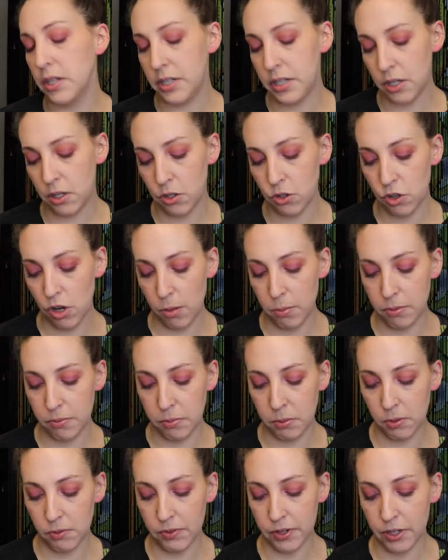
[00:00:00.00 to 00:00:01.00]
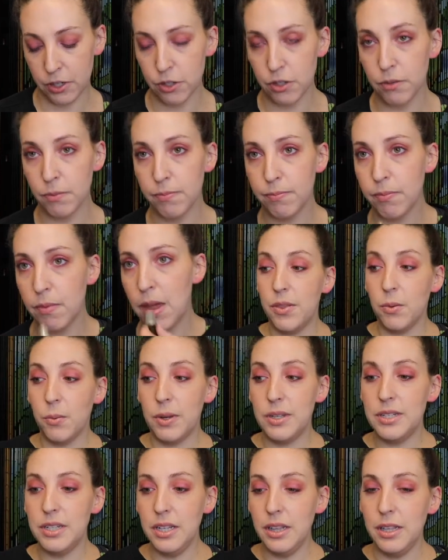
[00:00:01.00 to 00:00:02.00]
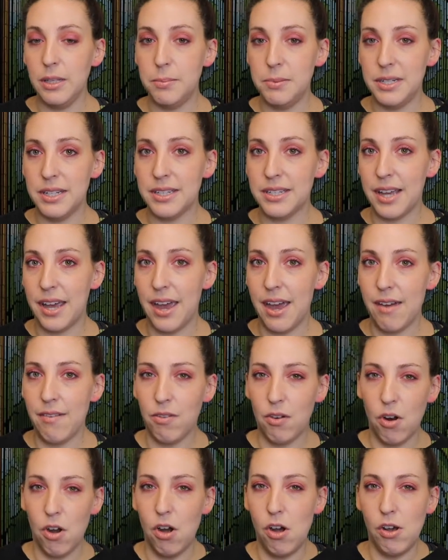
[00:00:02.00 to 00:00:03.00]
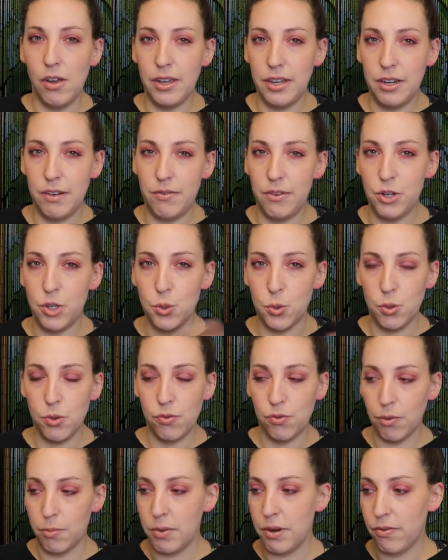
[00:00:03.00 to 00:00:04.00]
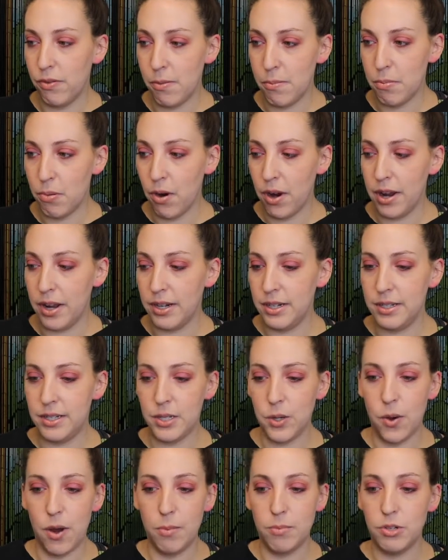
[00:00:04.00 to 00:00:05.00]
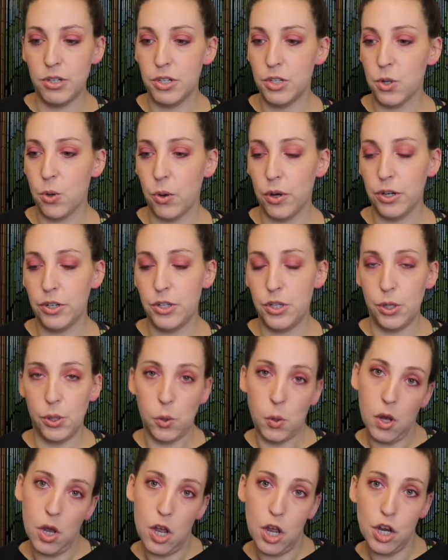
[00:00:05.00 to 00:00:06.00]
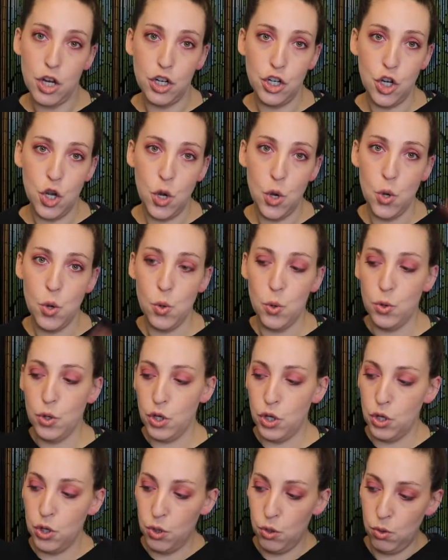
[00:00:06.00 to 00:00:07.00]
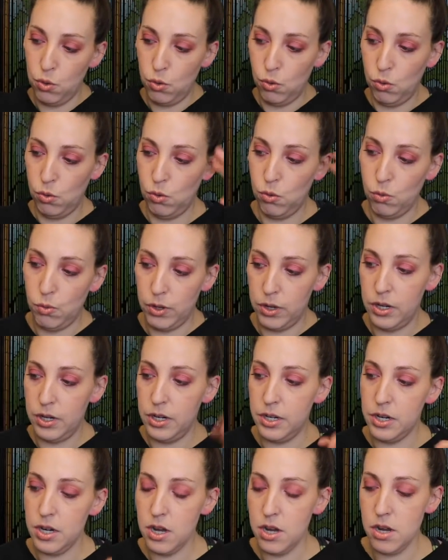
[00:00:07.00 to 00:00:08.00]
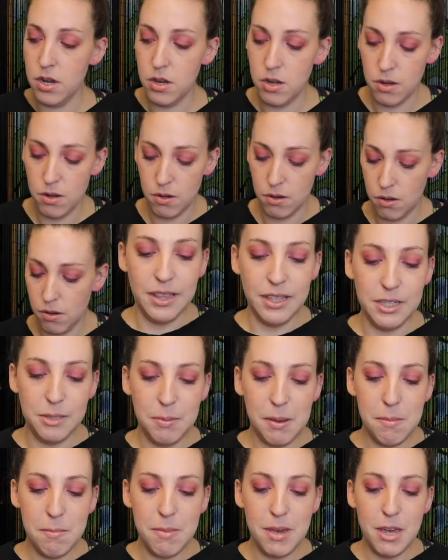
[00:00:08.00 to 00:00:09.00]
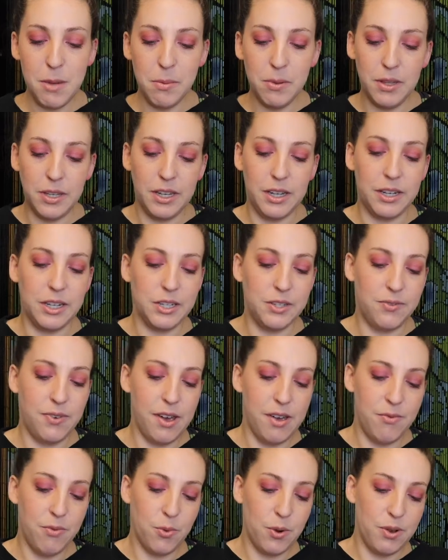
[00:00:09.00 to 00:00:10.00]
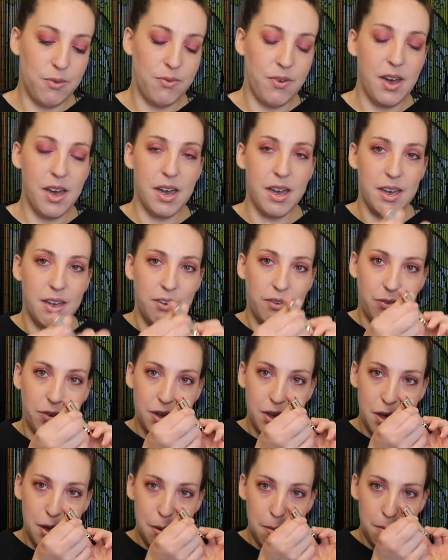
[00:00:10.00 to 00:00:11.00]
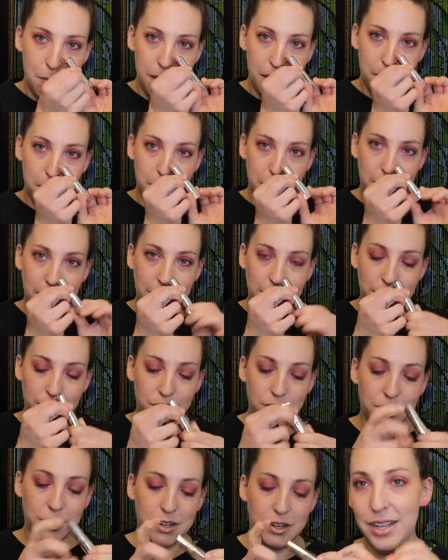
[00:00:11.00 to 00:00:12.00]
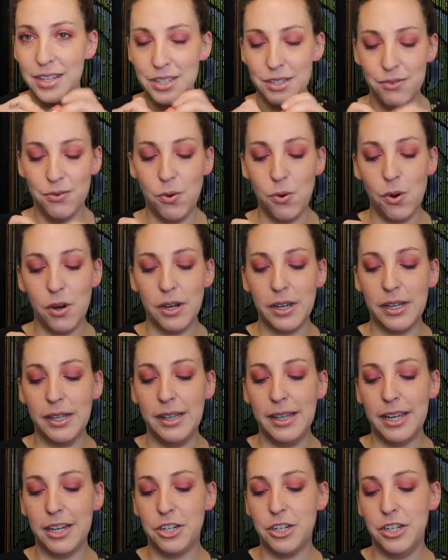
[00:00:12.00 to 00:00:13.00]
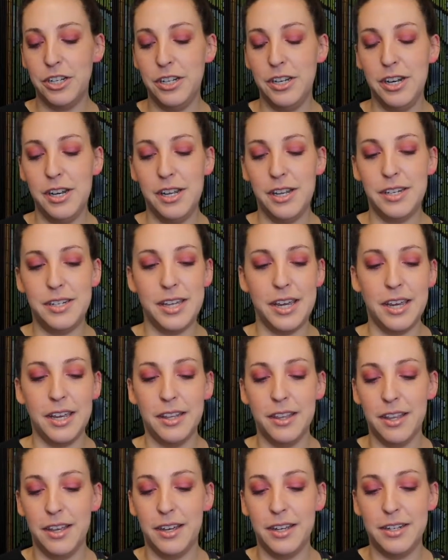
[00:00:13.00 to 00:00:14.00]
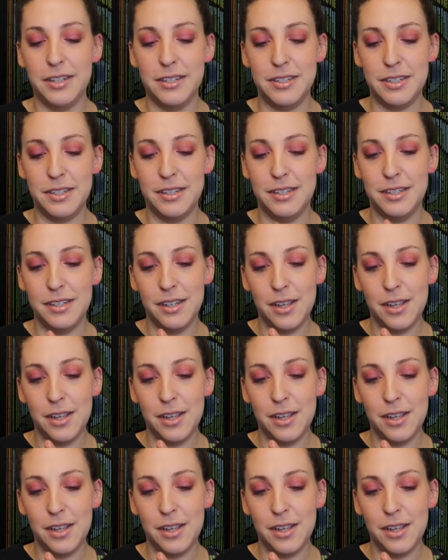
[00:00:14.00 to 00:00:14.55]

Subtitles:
Teardrop of Perfection. The rest of the lipsticks I have are all individual from different brands, so I'm just going to show you one at a time. This is by Maybelline. It's 545 Matte Beige. Sephora Collection Tan Lines.